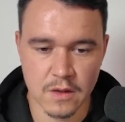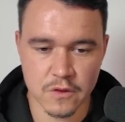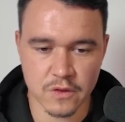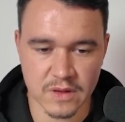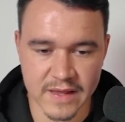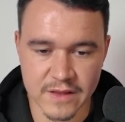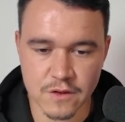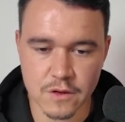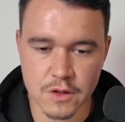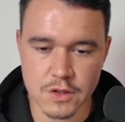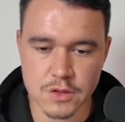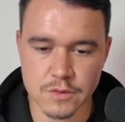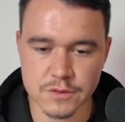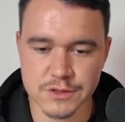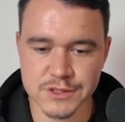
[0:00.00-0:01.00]
So let's
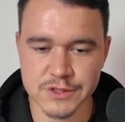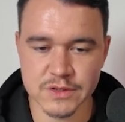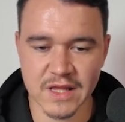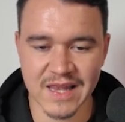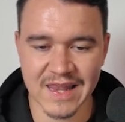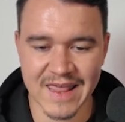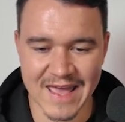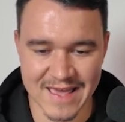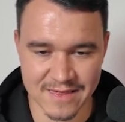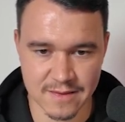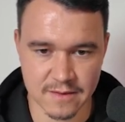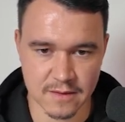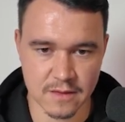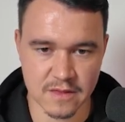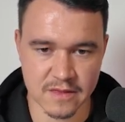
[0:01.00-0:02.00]
go to the
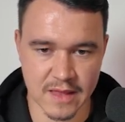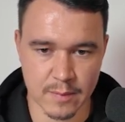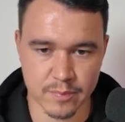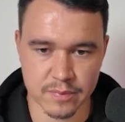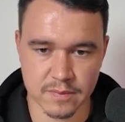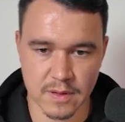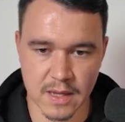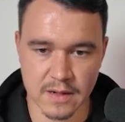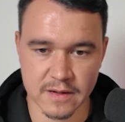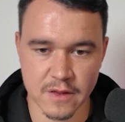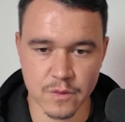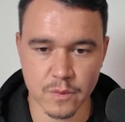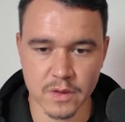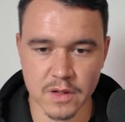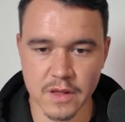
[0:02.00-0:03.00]
last step, and
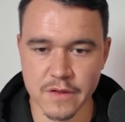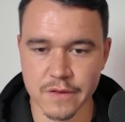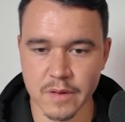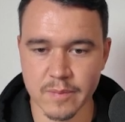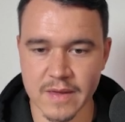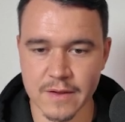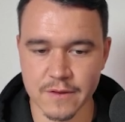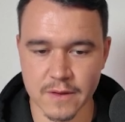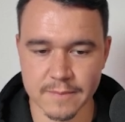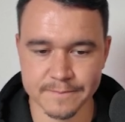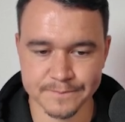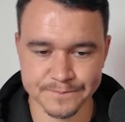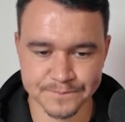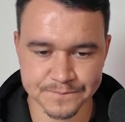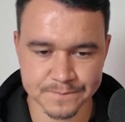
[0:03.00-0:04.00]
this one is amazing.
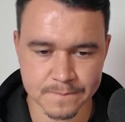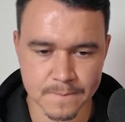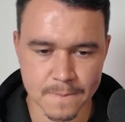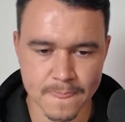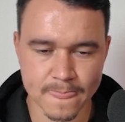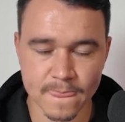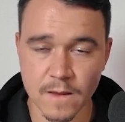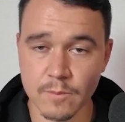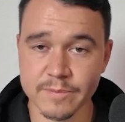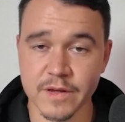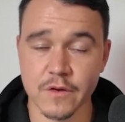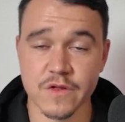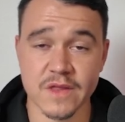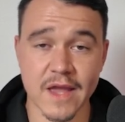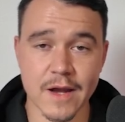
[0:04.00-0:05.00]

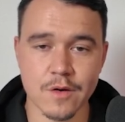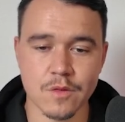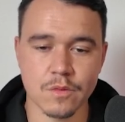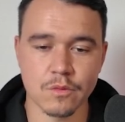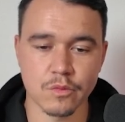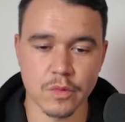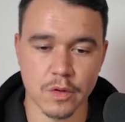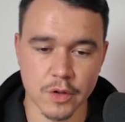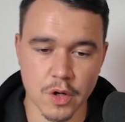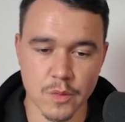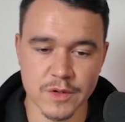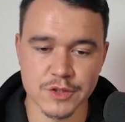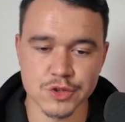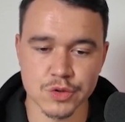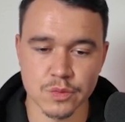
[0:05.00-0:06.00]
Because now we're
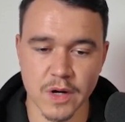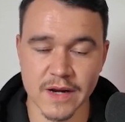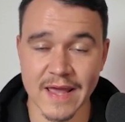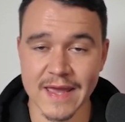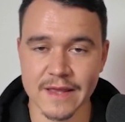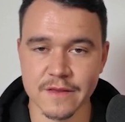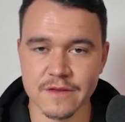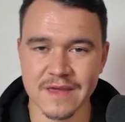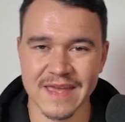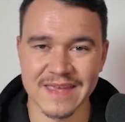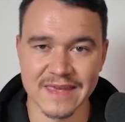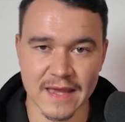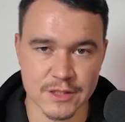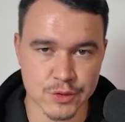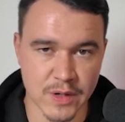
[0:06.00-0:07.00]
going to run ads
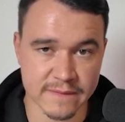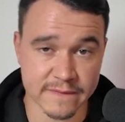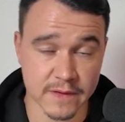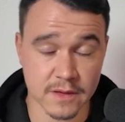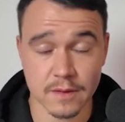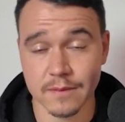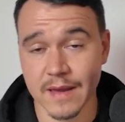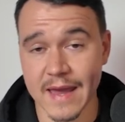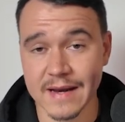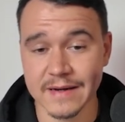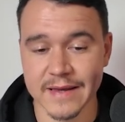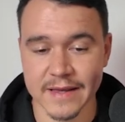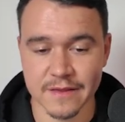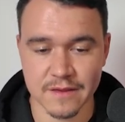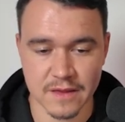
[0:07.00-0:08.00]
and get traffic
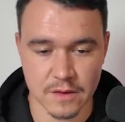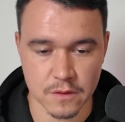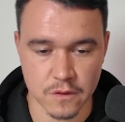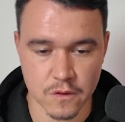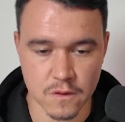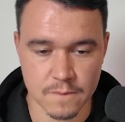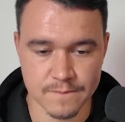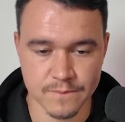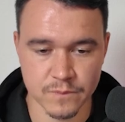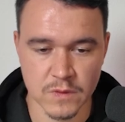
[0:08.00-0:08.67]
and get sales.